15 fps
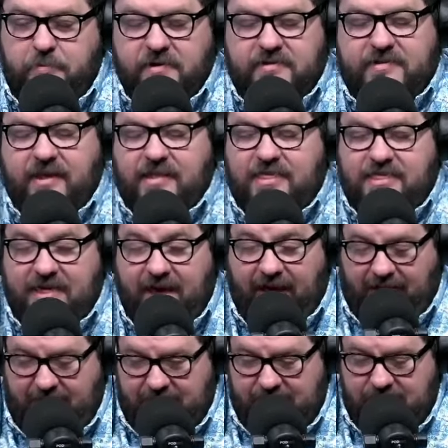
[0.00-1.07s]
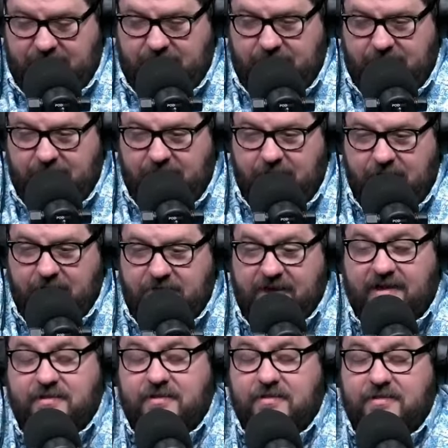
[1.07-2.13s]
But to think
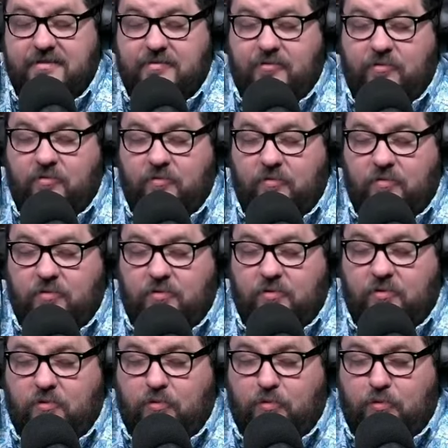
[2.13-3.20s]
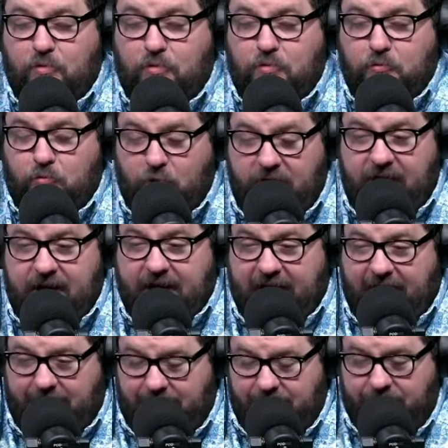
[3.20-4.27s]
that 3
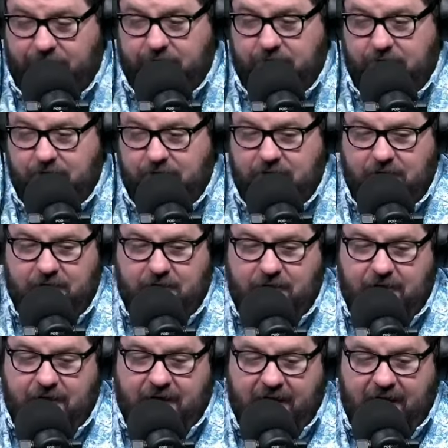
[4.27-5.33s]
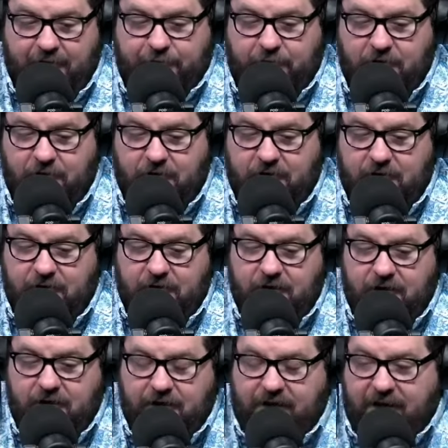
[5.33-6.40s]
days after
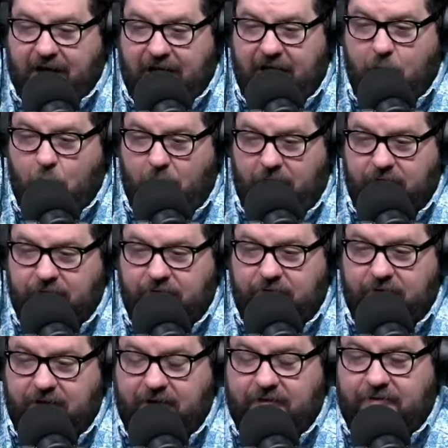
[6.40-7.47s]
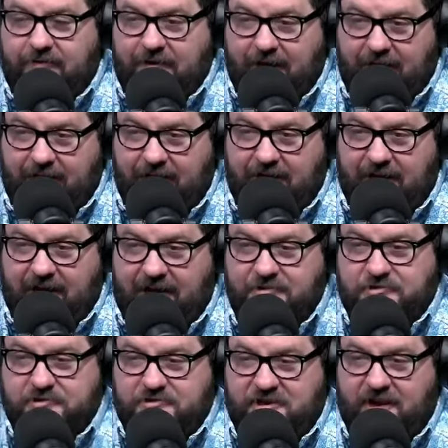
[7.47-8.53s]
a guy wins his second
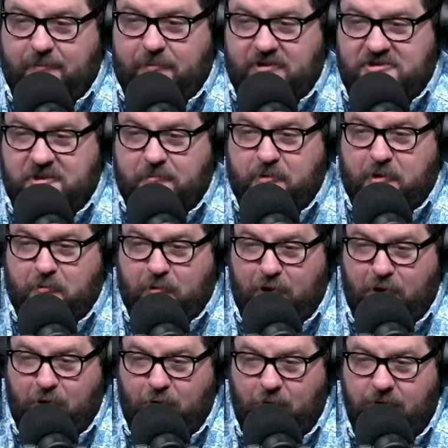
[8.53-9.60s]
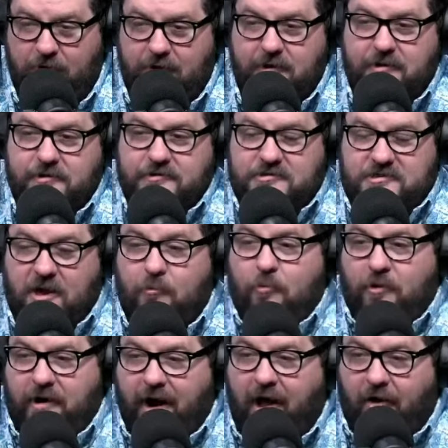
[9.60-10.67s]
national championship in a row
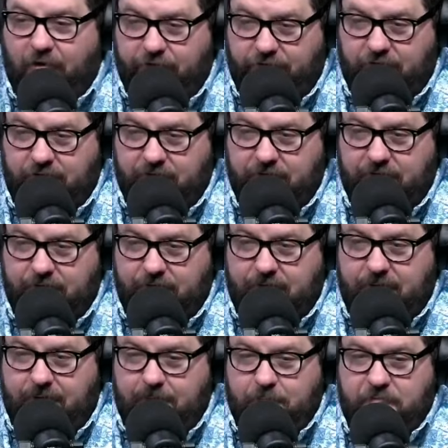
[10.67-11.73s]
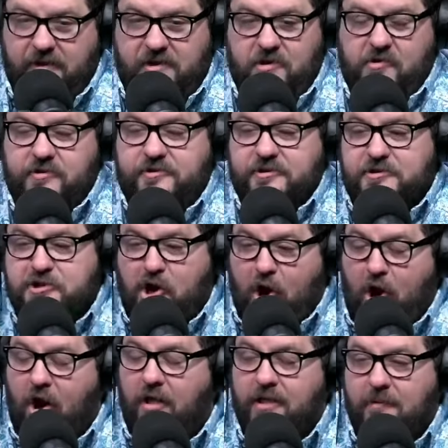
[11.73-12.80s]
somewhere else, that you could just
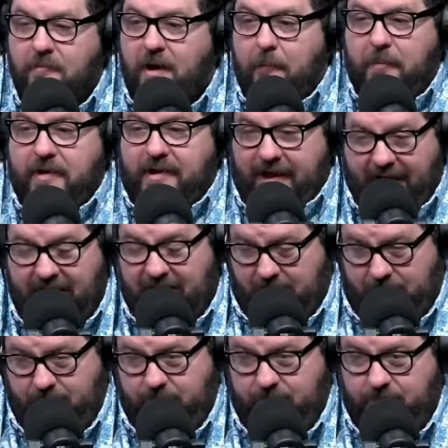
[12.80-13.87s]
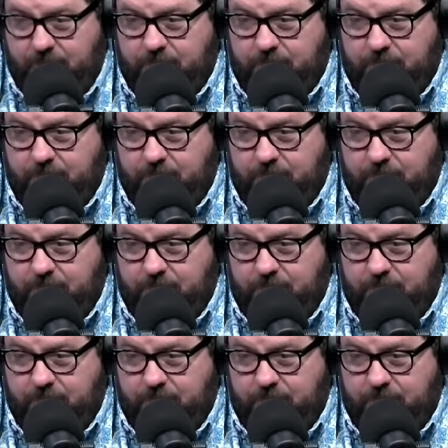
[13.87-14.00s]
call him up and get him.